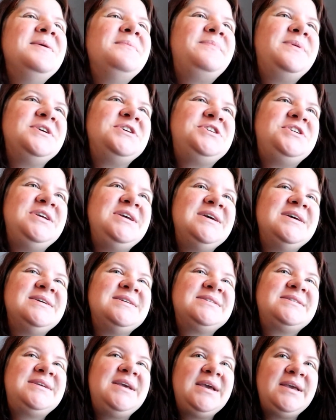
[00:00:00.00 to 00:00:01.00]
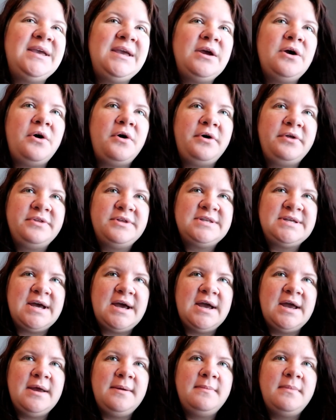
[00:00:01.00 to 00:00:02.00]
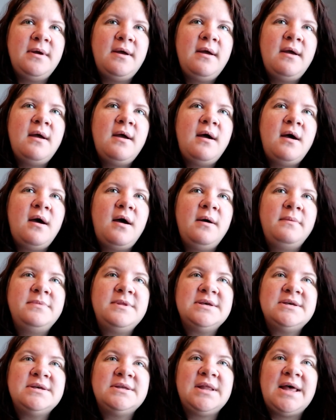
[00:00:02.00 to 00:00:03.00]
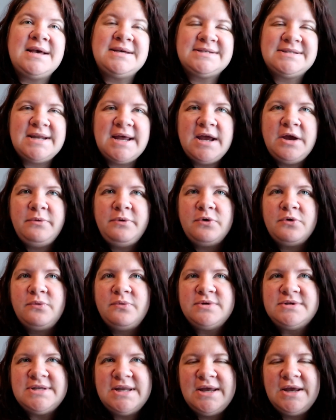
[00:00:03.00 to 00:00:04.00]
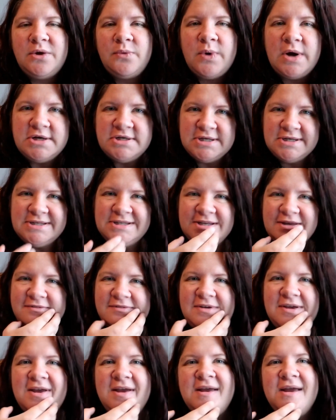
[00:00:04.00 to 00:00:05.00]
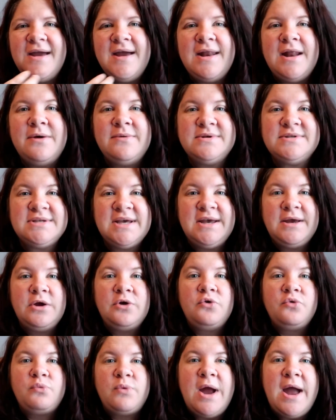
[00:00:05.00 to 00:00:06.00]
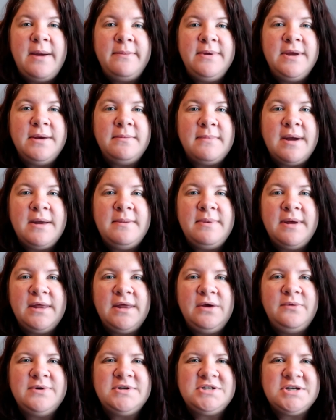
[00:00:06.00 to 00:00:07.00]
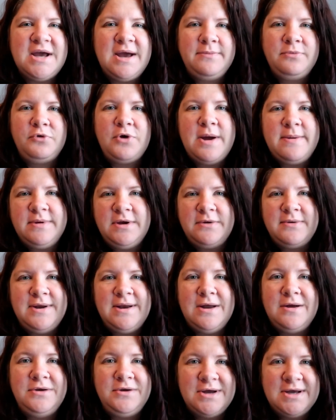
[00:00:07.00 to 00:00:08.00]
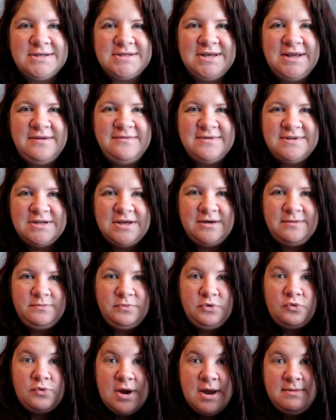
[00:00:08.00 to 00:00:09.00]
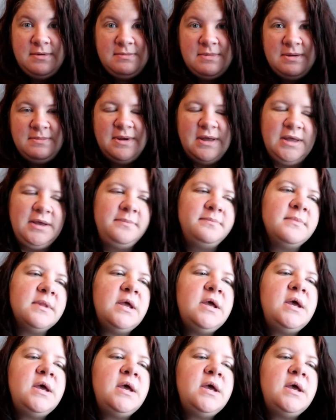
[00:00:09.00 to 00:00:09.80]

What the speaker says: But she is kicking all the time. Last night we were sitting and watching TV, and I was like grabbing my belly, which I'm grabbing it right now, and you guys can't even tell. I'm grabbing my belly.